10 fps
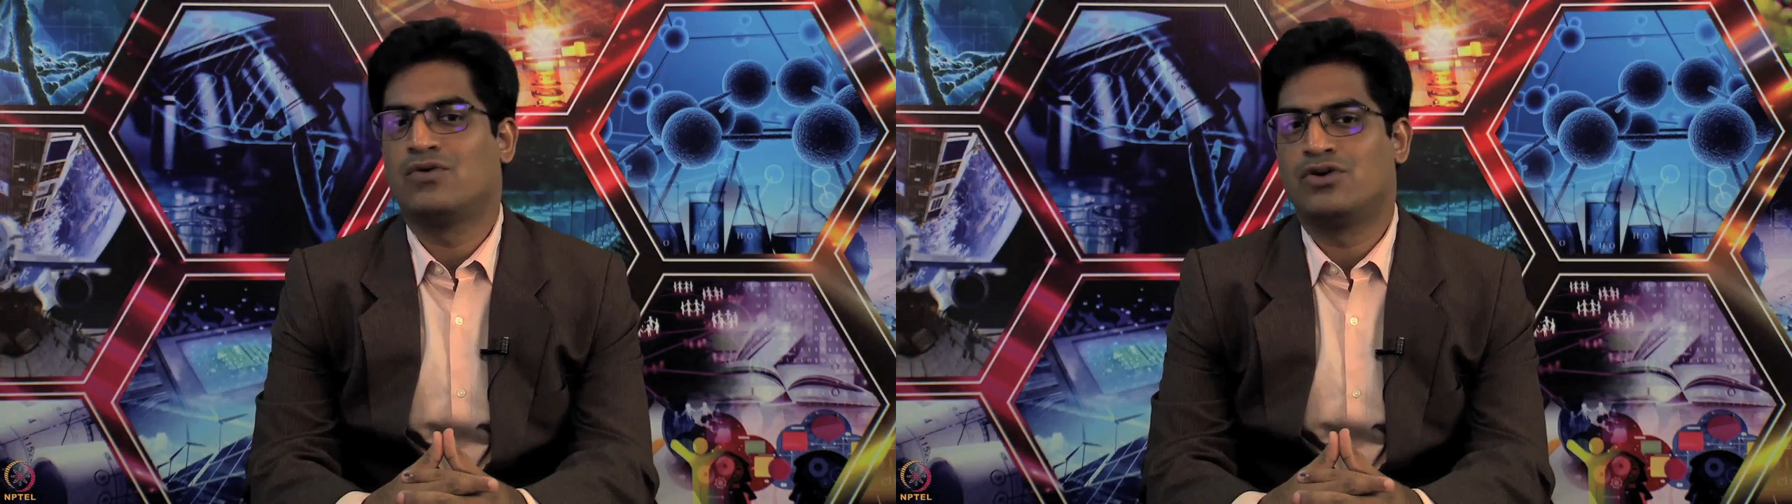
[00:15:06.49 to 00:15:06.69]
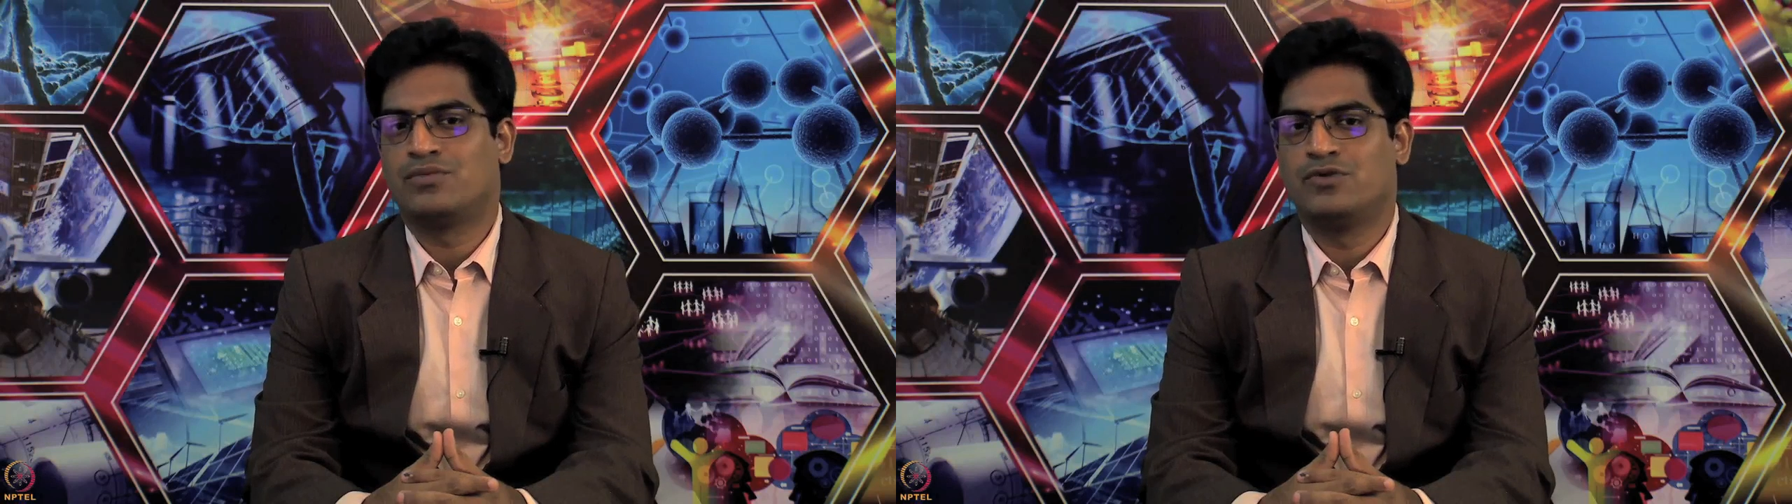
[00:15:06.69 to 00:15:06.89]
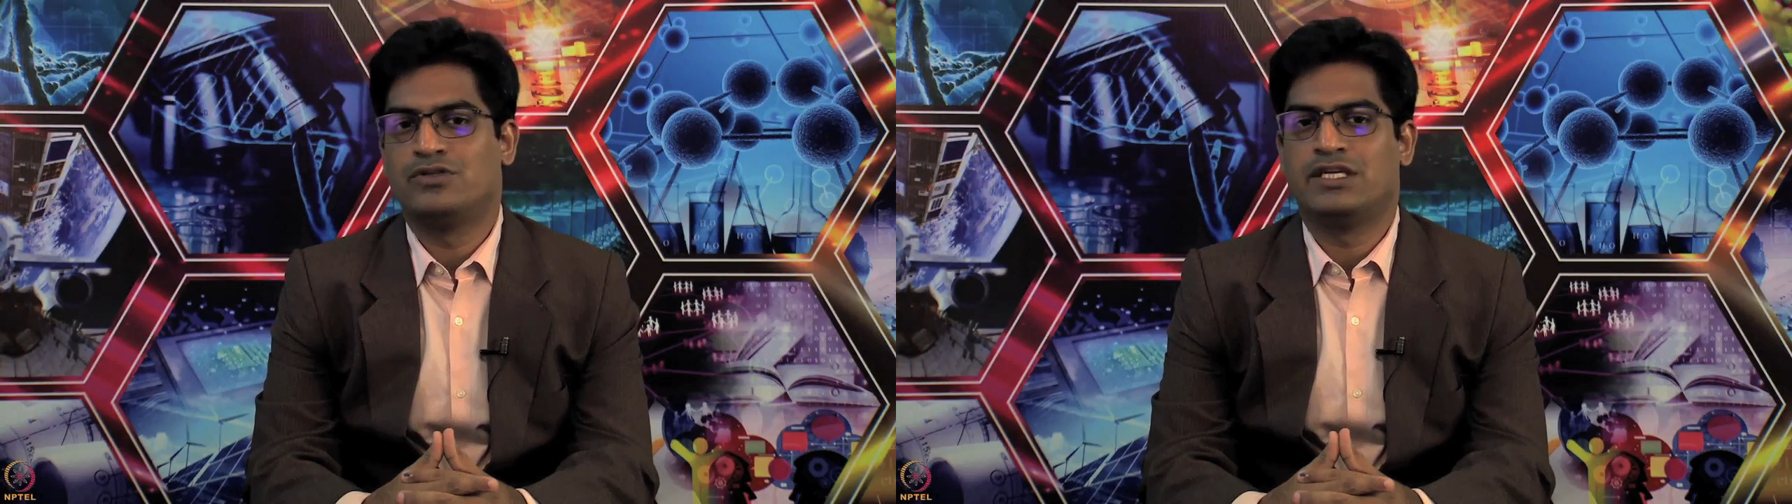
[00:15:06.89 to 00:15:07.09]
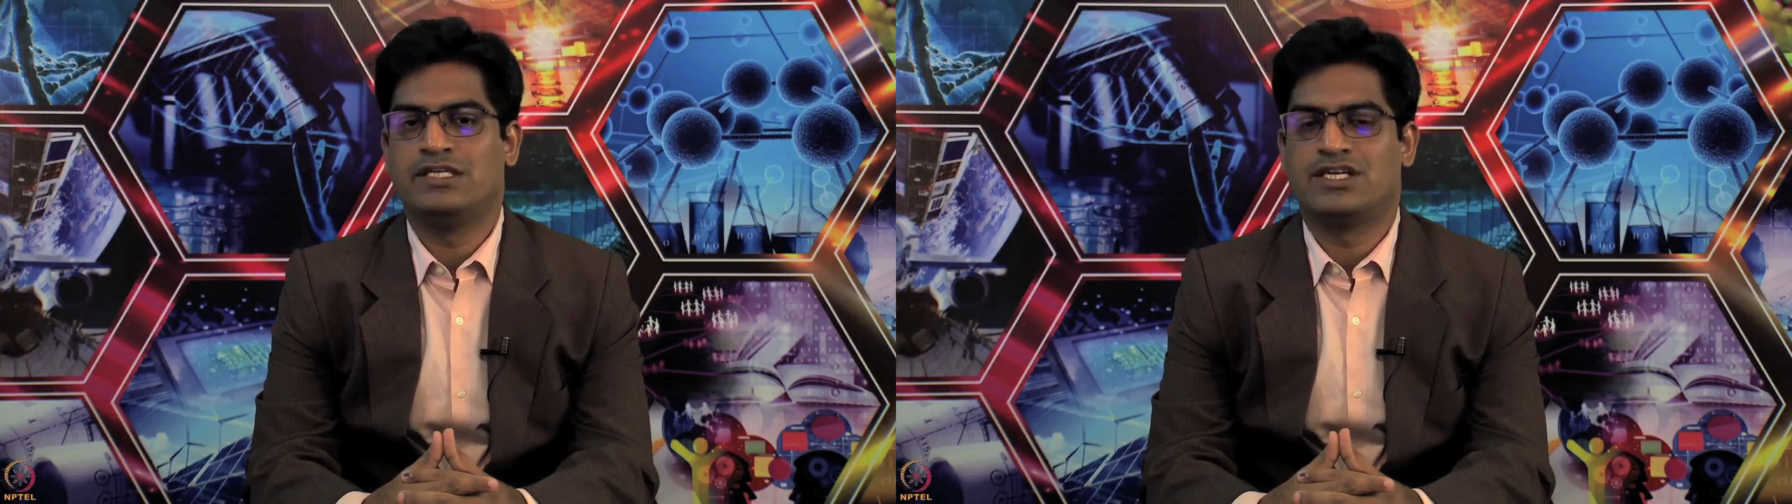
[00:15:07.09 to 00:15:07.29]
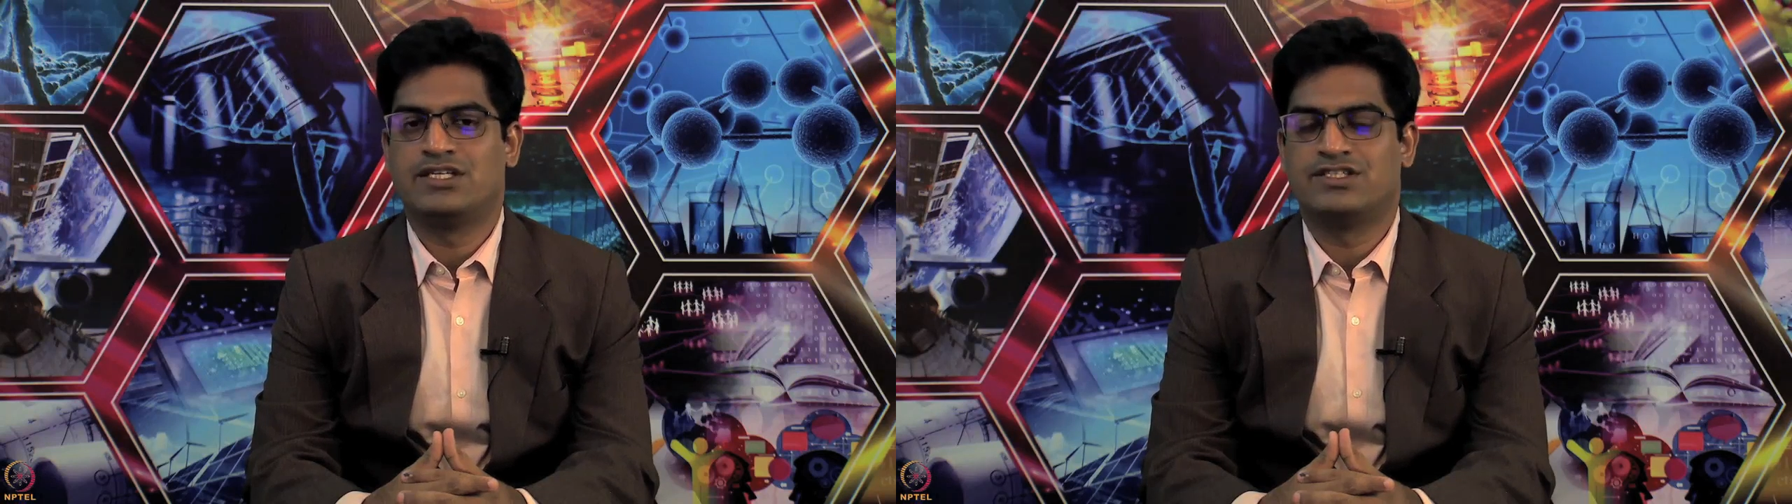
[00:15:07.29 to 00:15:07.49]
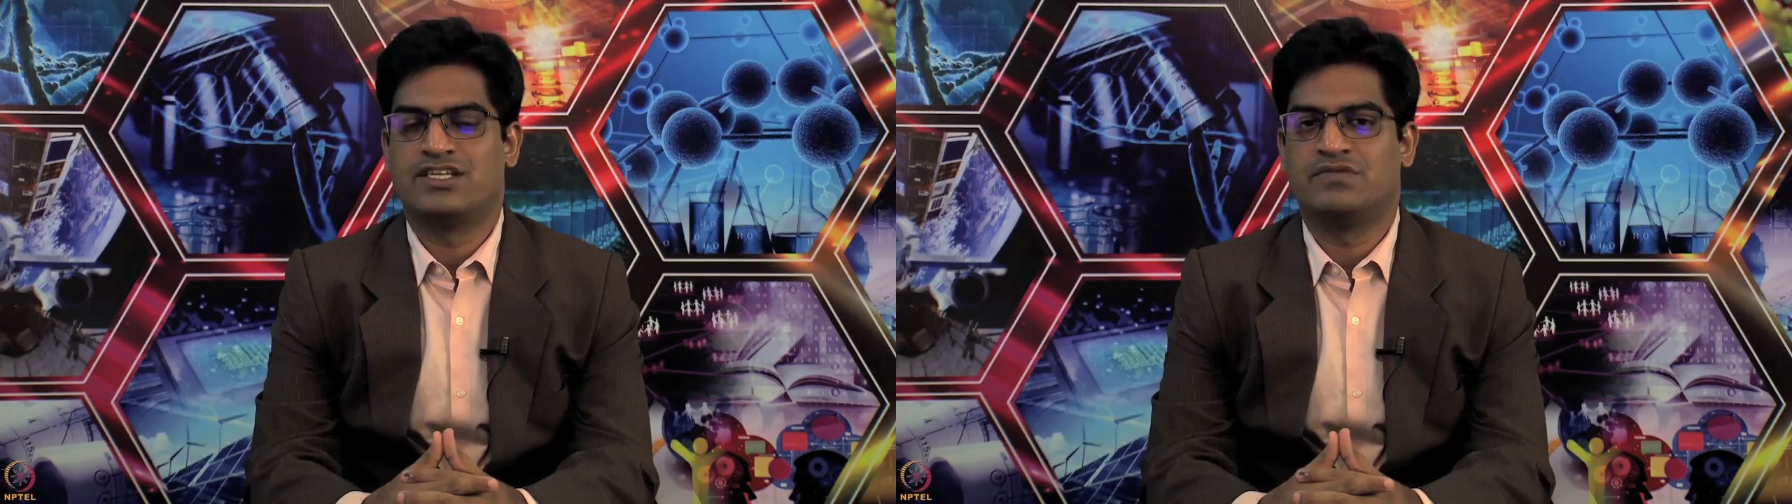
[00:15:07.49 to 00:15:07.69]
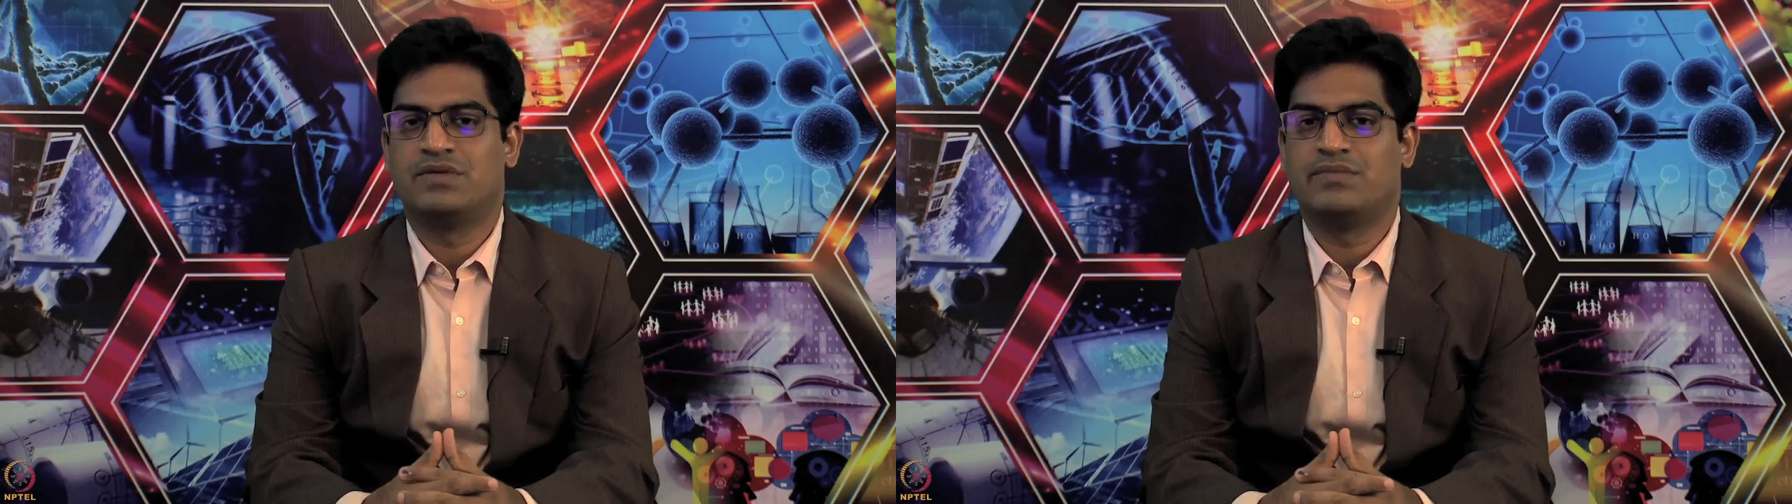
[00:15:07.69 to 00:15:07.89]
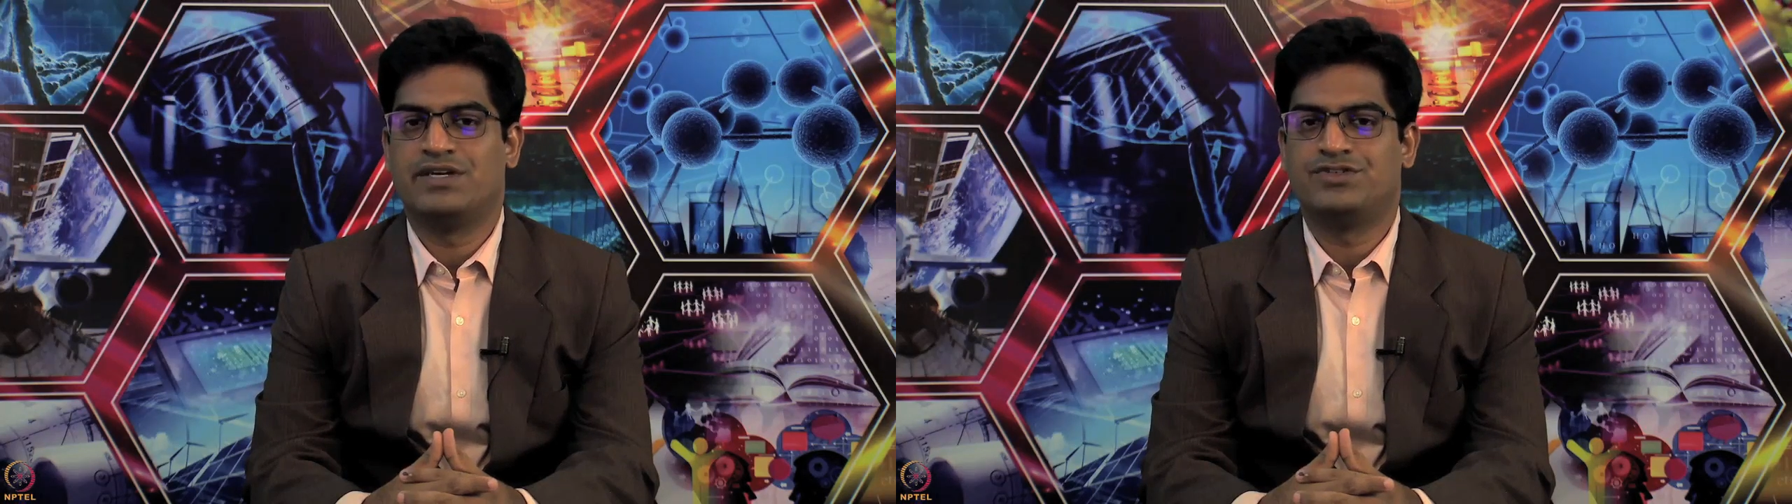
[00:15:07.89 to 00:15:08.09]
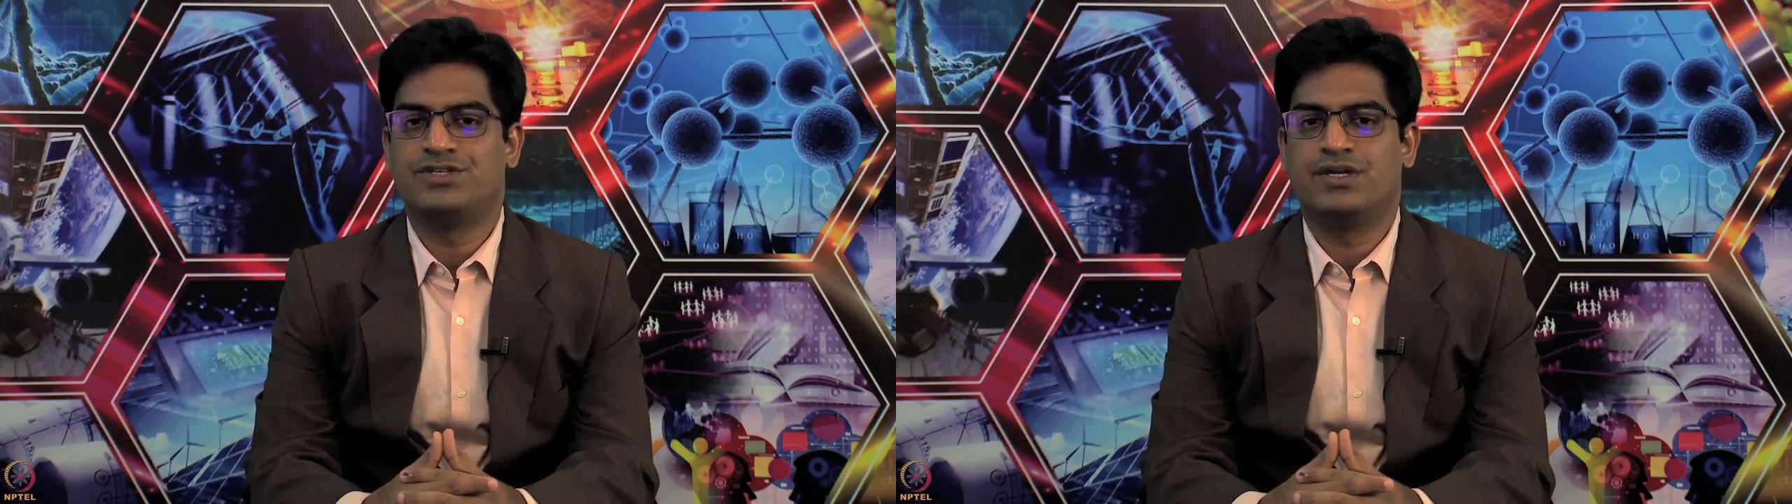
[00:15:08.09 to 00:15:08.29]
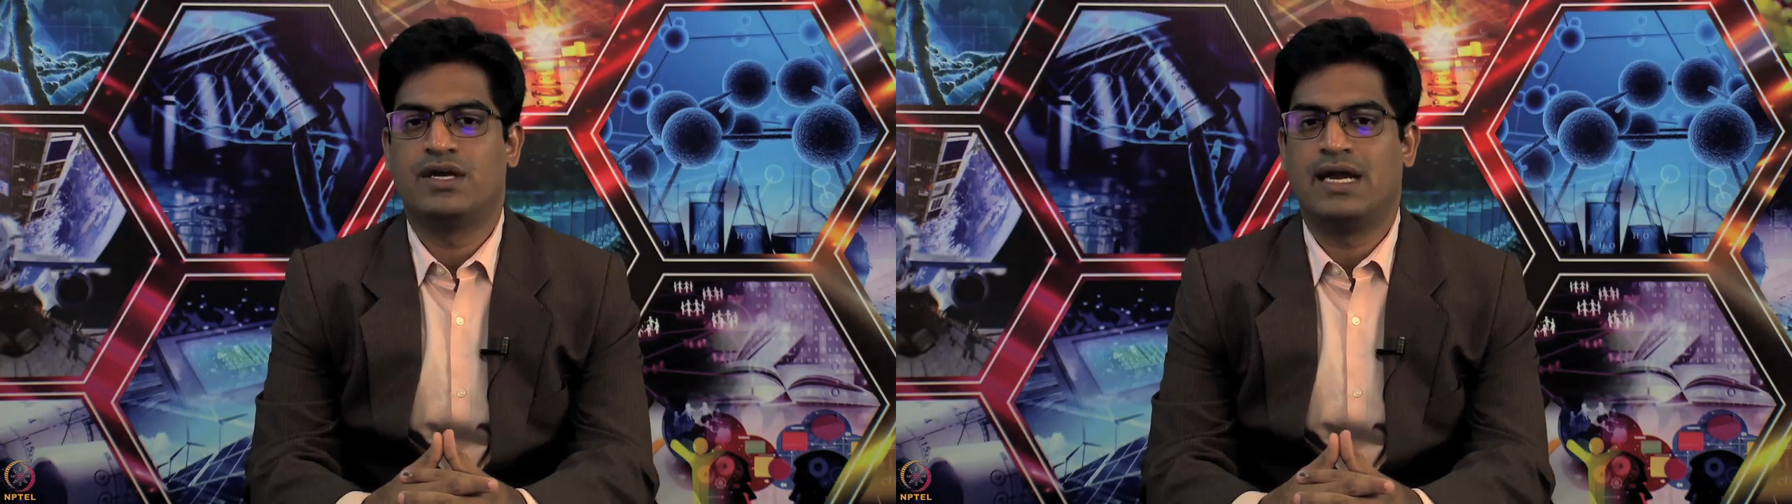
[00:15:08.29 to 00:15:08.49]
quadrupole 3 charges have been
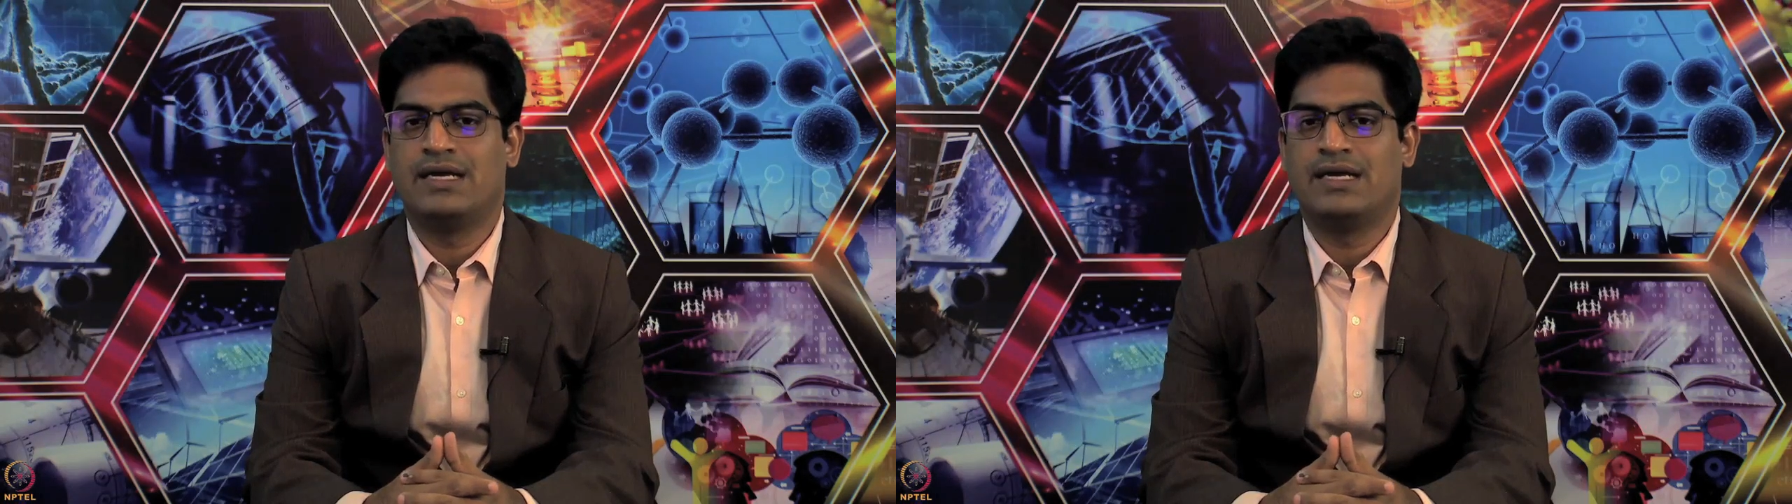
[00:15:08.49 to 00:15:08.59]
mentioned